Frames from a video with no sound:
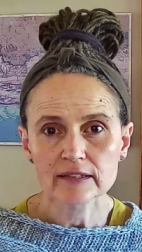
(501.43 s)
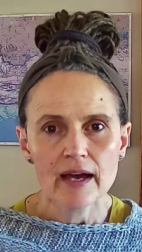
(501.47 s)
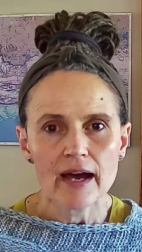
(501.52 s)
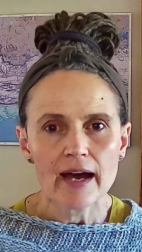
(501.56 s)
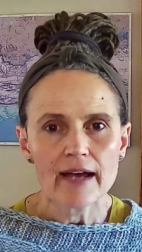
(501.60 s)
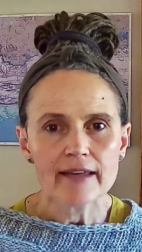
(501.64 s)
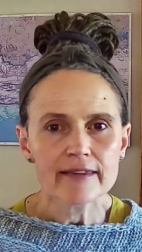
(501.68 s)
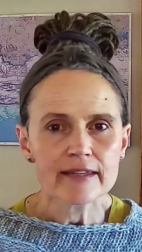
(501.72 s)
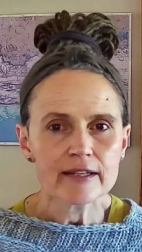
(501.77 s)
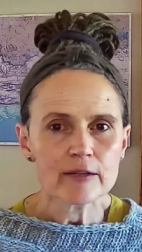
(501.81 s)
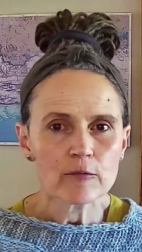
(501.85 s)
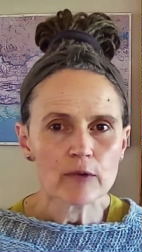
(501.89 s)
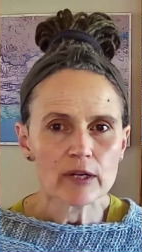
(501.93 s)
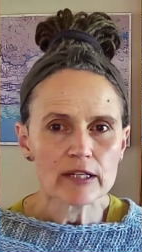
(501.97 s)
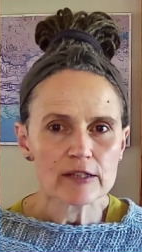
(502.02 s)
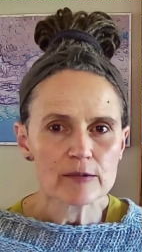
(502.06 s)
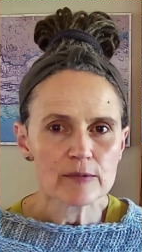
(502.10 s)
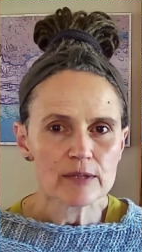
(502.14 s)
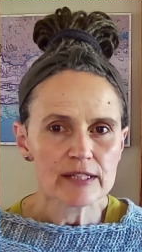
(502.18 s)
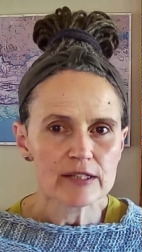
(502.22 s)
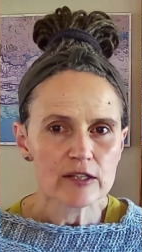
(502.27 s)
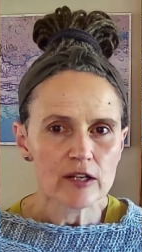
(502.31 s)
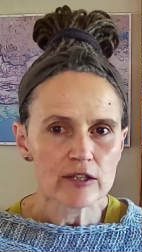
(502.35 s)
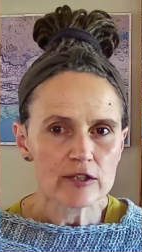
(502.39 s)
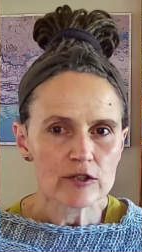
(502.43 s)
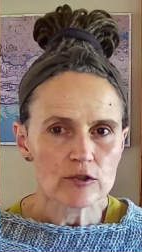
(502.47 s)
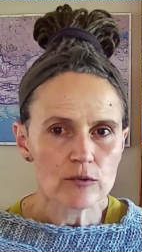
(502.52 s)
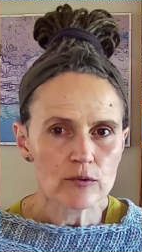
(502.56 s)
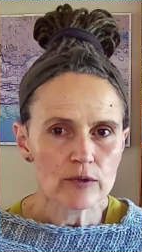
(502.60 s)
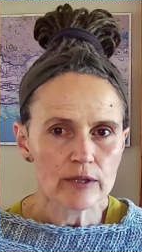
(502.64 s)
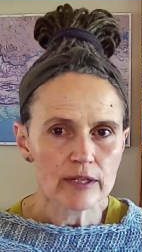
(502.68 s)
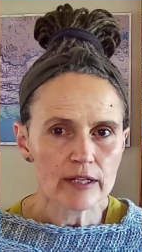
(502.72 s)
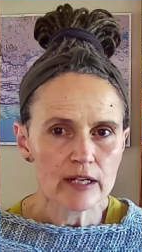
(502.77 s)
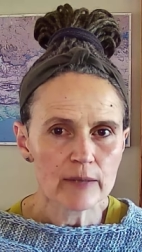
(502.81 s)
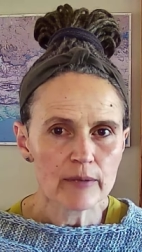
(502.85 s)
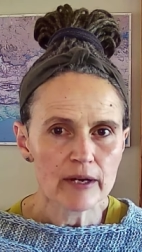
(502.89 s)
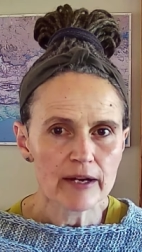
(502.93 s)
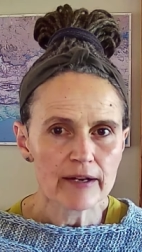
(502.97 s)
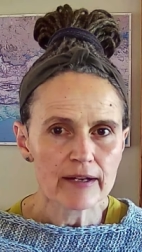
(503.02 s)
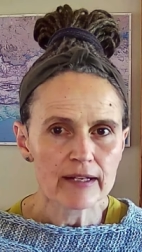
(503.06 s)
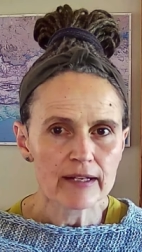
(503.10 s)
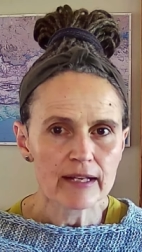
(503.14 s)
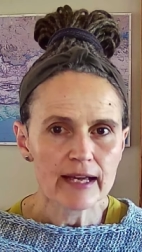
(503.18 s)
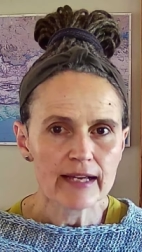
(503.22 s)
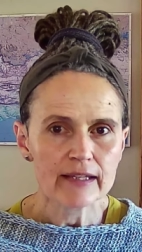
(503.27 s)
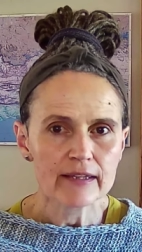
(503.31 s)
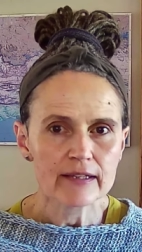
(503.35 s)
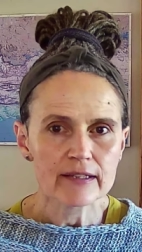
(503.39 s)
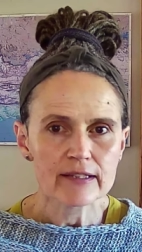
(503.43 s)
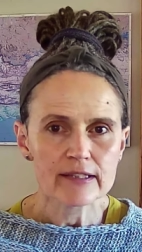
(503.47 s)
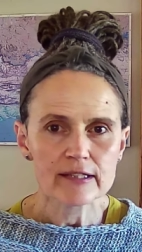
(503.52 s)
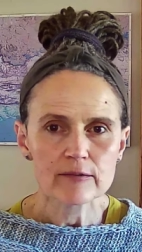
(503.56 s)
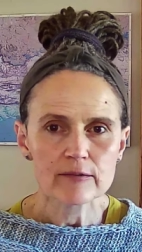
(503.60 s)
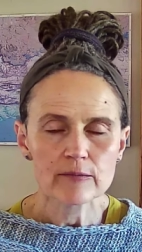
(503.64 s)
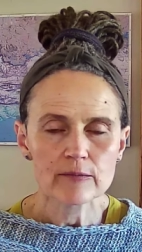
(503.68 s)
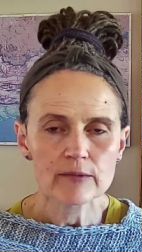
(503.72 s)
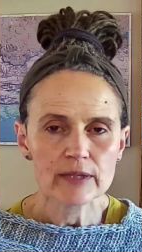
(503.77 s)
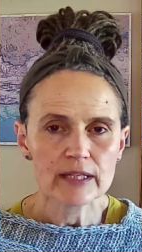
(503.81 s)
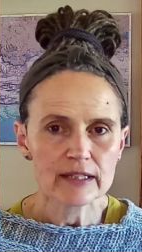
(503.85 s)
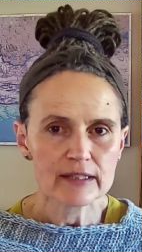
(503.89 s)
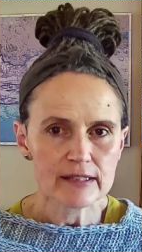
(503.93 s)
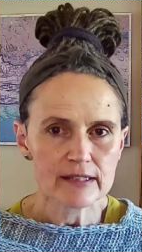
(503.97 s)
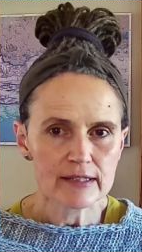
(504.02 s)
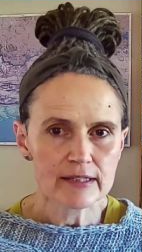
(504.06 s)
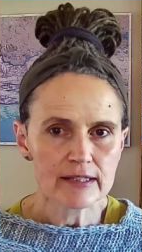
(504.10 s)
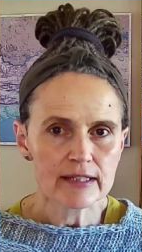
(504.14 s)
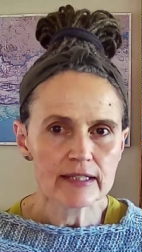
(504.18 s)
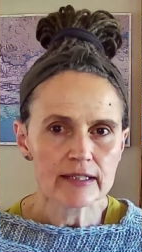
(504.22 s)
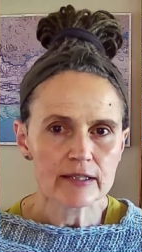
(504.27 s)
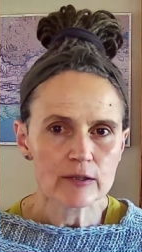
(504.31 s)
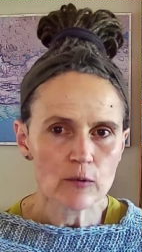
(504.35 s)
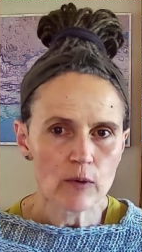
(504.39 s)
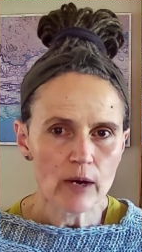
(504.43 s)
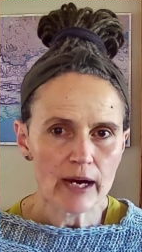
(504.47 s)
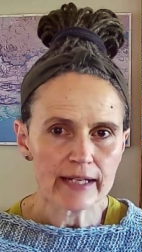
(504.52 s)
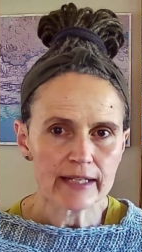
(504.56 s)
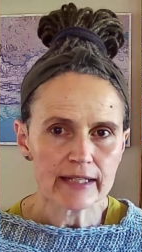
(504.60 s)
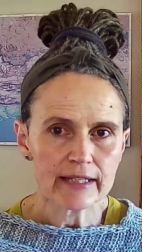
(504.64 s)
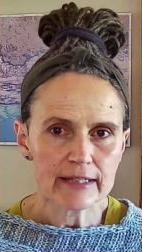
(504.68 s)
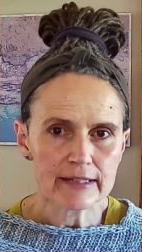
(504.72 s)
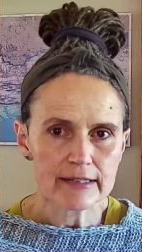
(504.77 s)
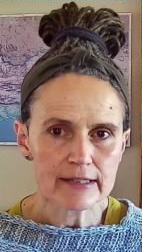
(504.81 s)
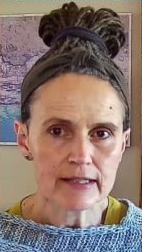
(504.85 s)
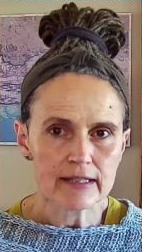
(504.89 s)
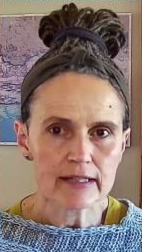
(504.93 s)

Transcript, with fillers: I think once we start talking about it like this, we can see it quite easily.